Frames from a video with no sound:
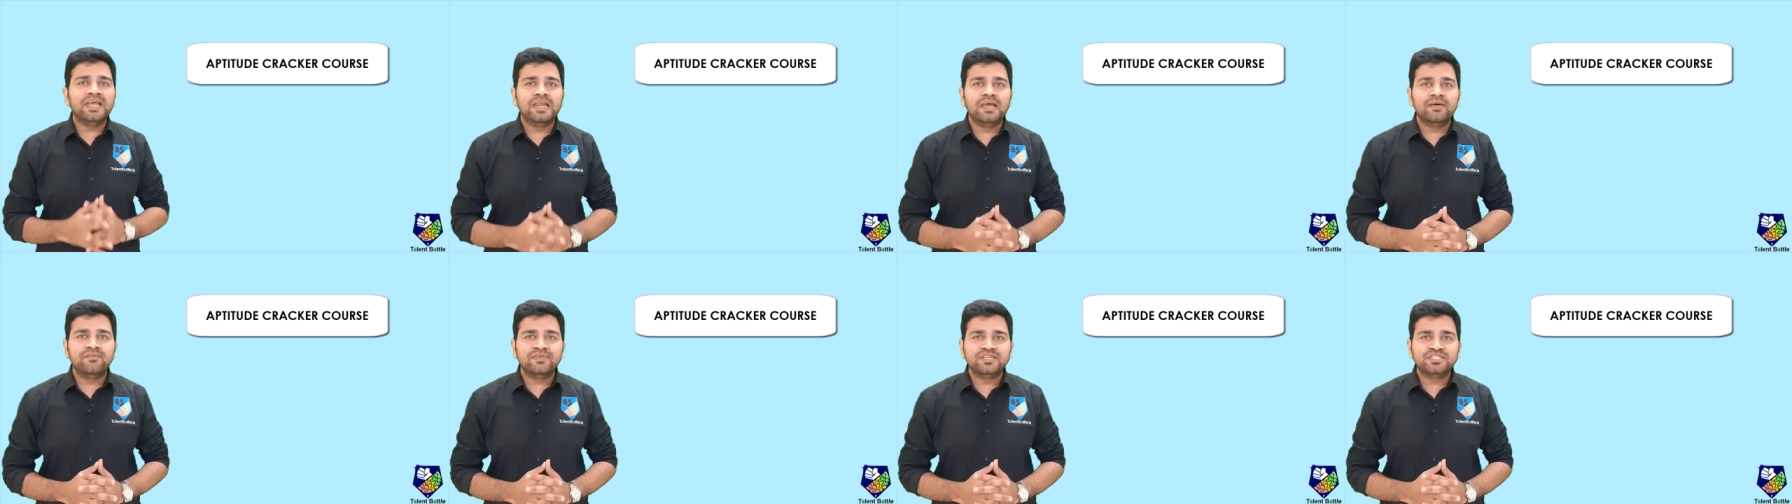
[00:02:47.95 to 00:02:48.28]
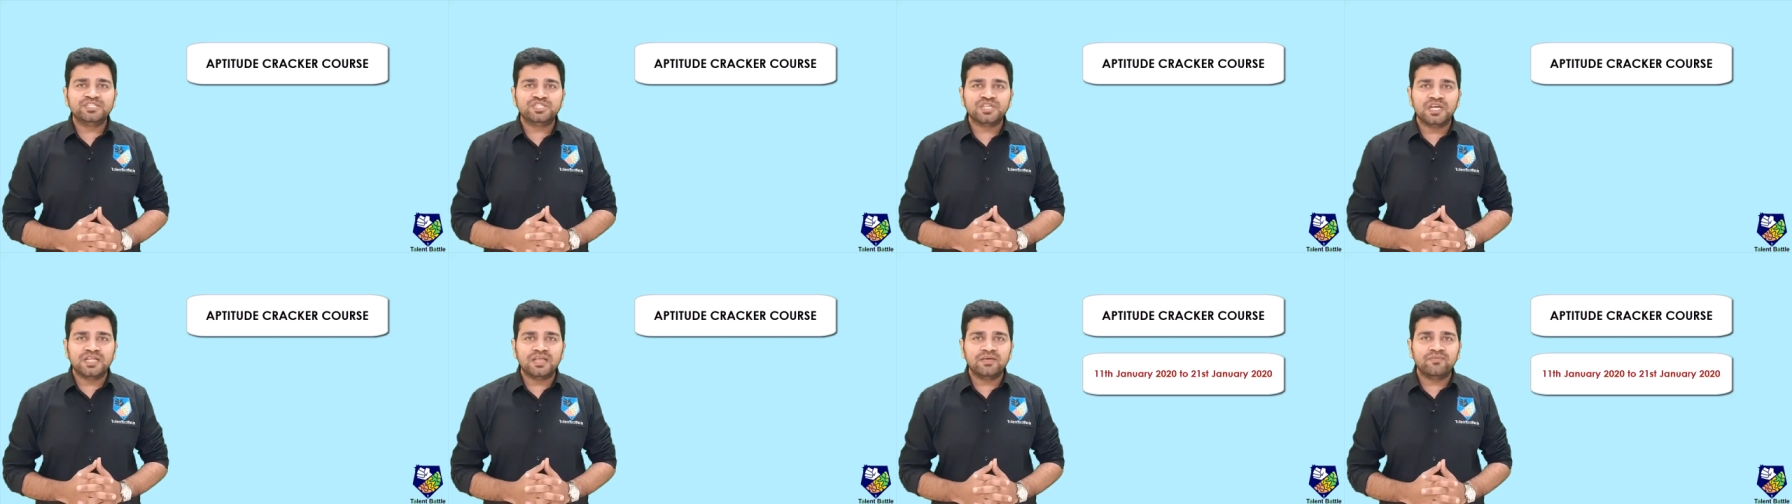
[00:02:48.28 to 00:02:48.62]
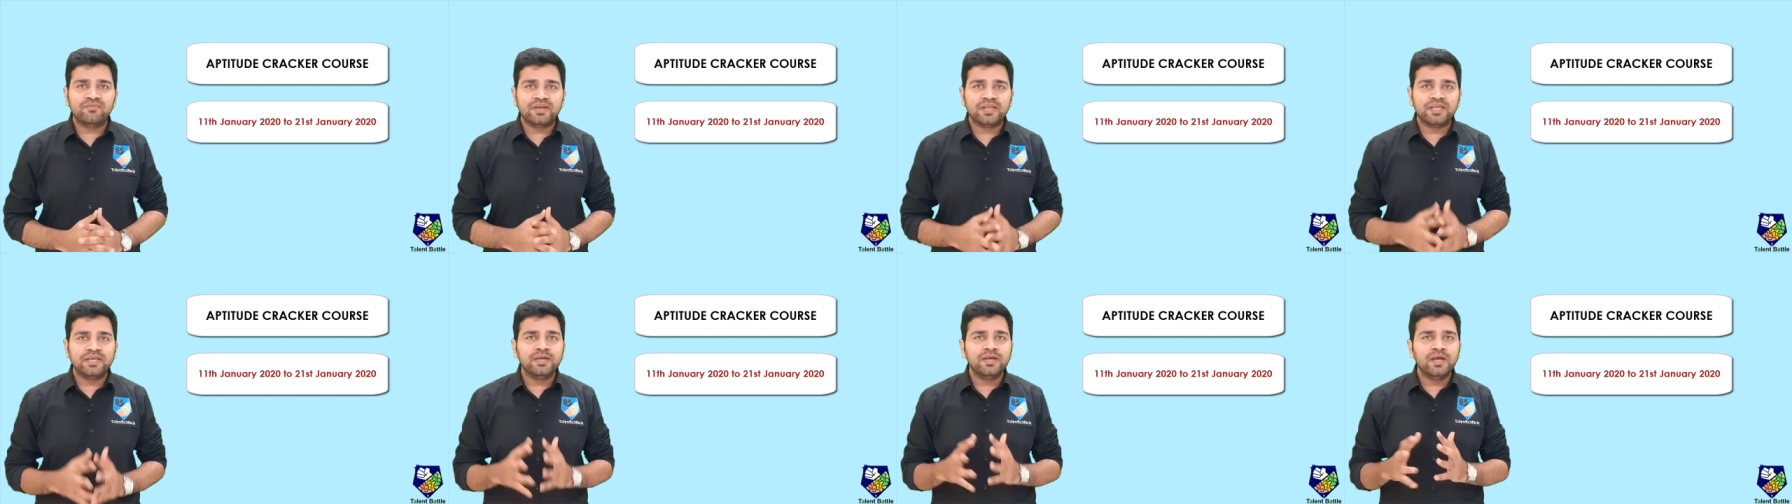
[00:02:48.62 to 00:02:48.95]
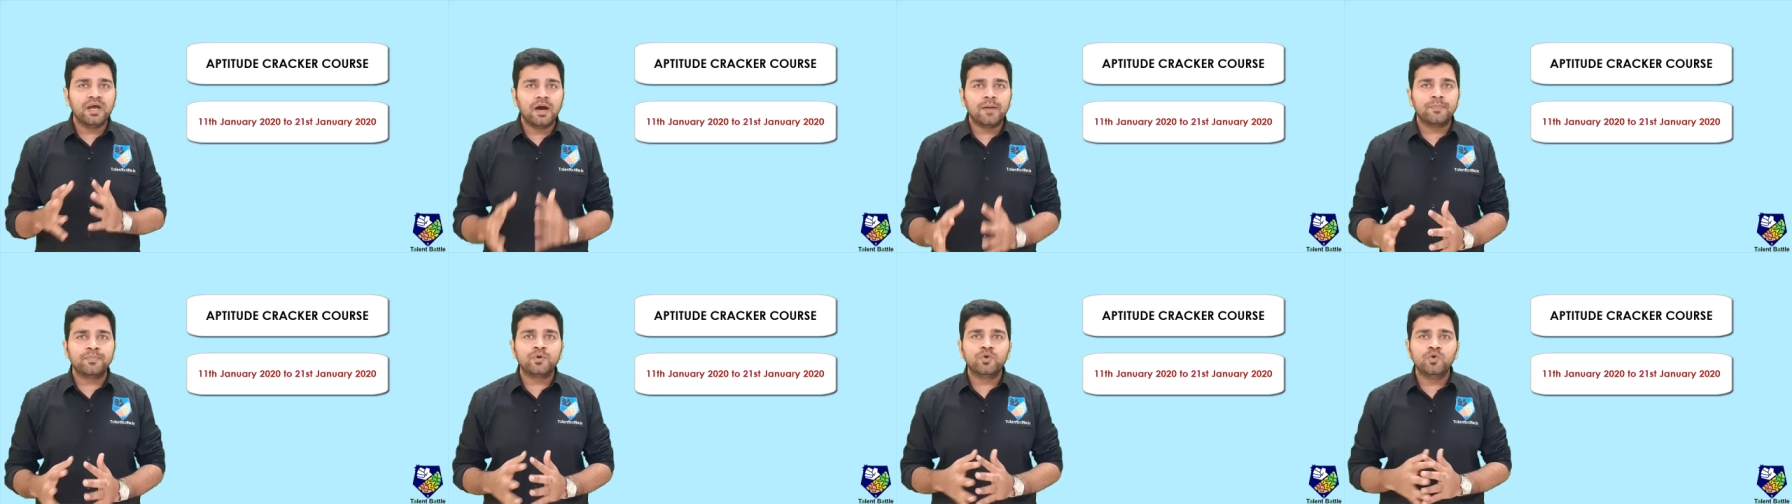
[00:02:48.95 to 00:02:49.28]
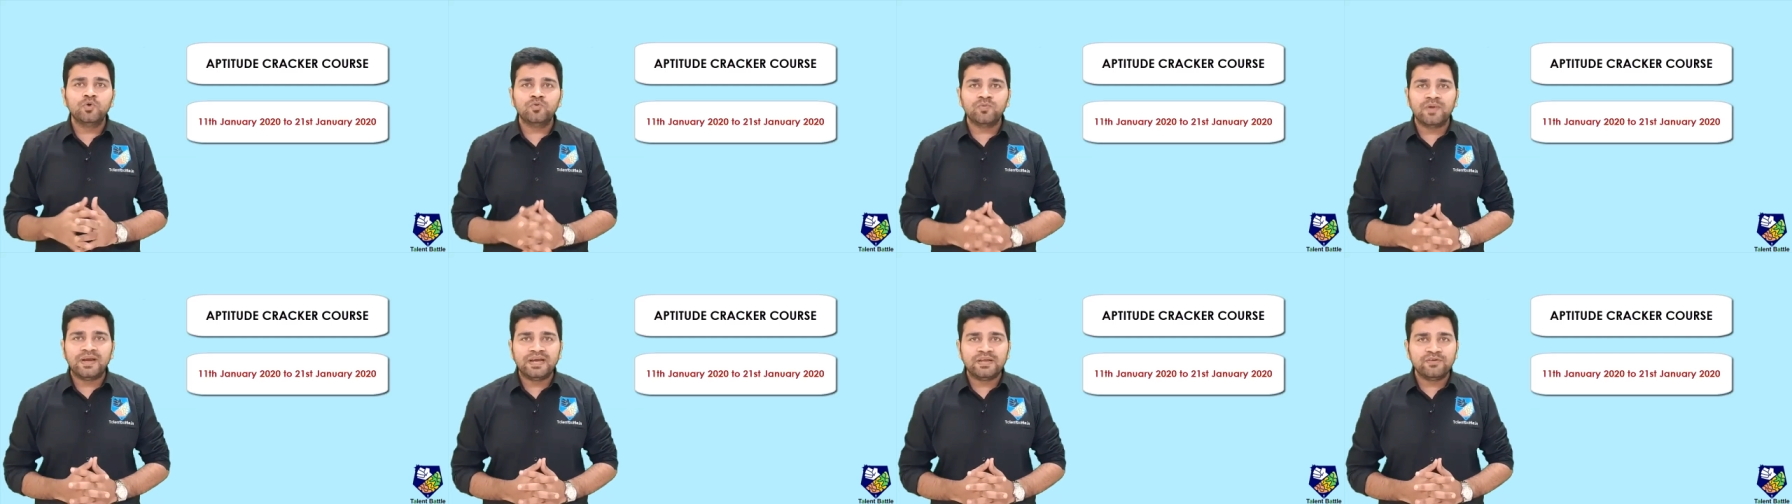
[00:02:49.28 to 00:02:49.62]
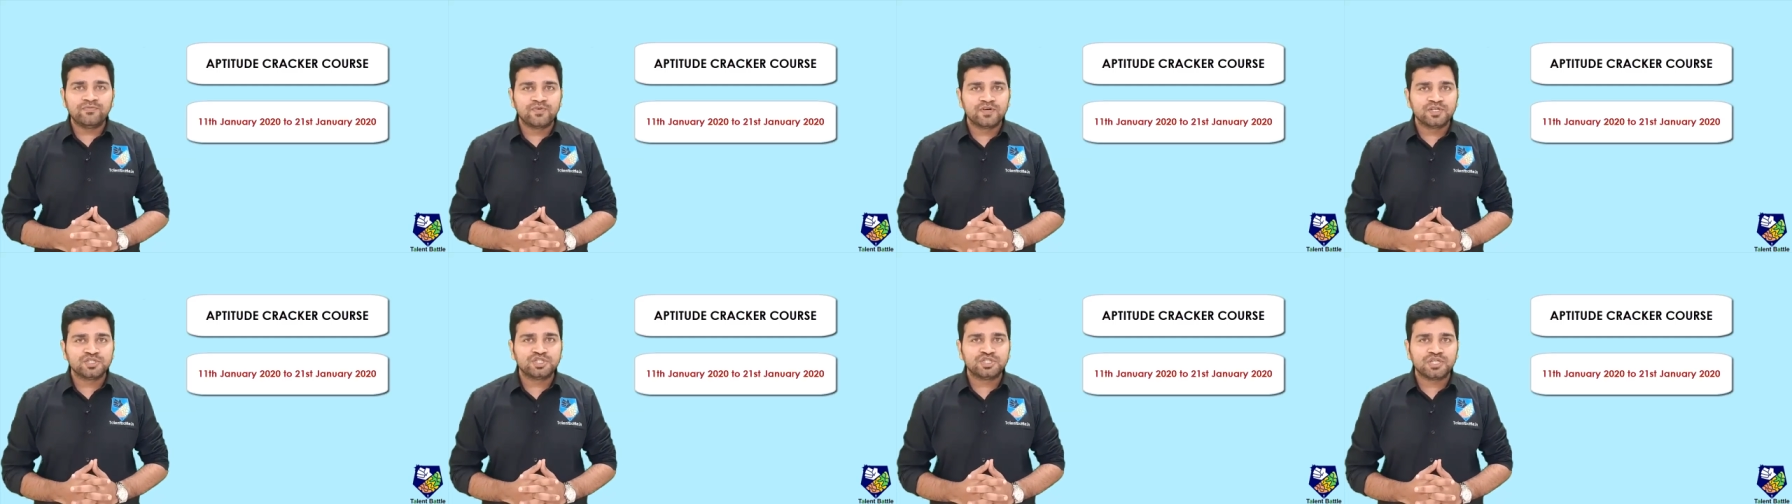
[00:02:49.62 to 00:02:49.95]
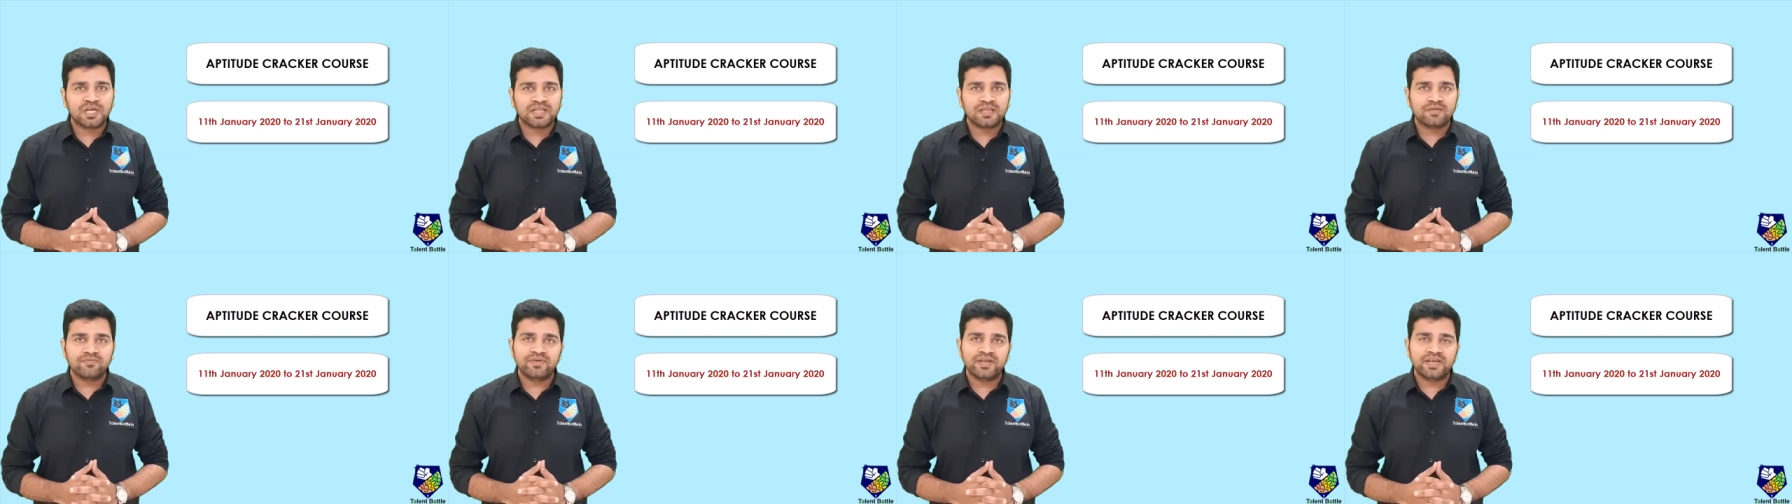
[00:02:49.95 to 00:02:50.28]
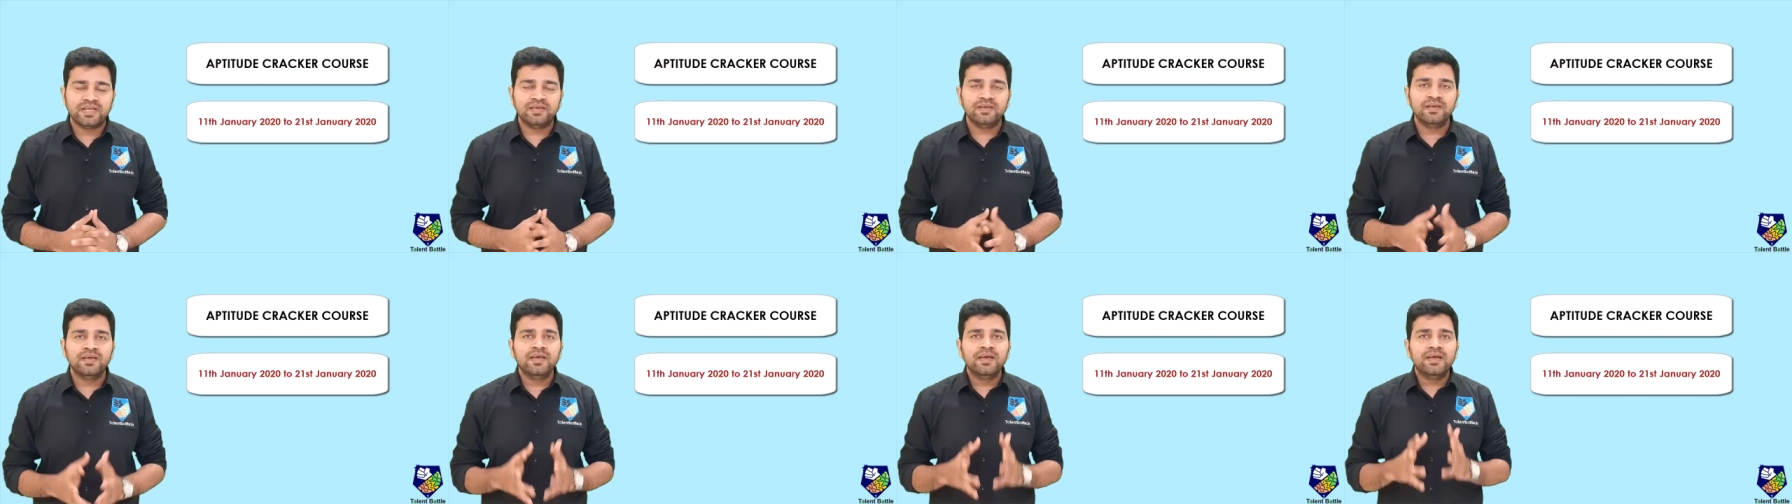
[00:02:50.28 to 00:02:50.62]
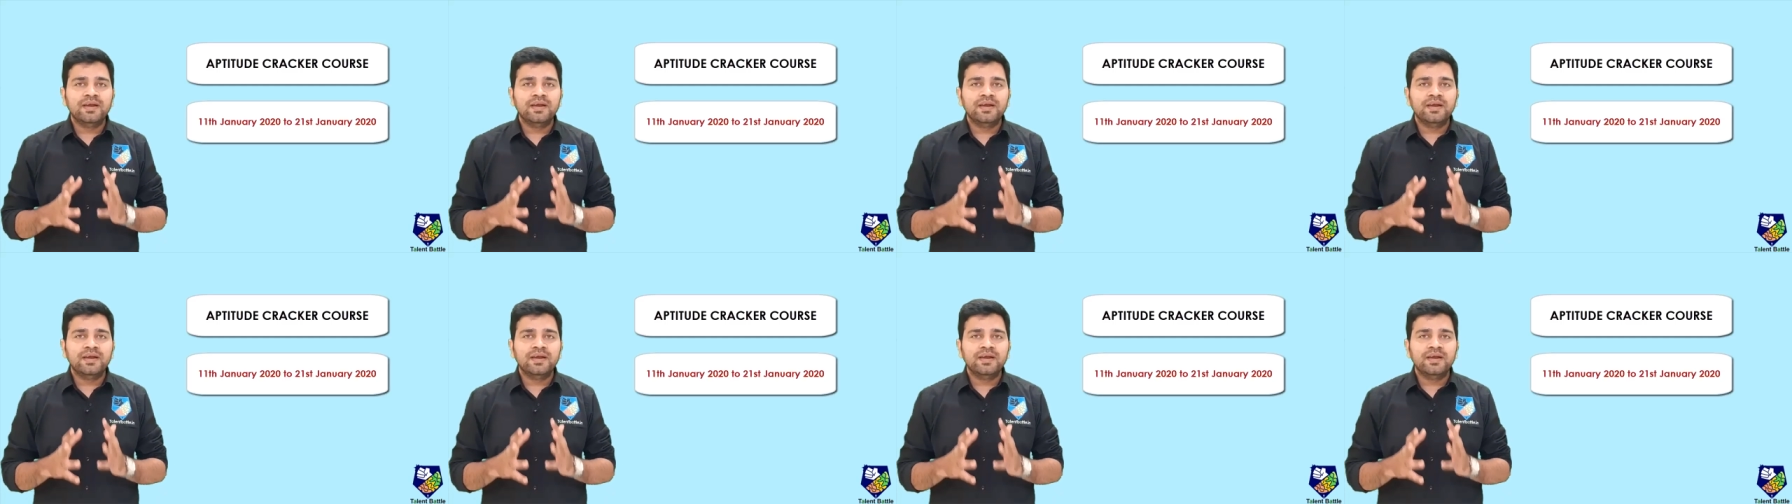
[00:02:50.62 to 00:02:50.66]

11 January up to 21st January,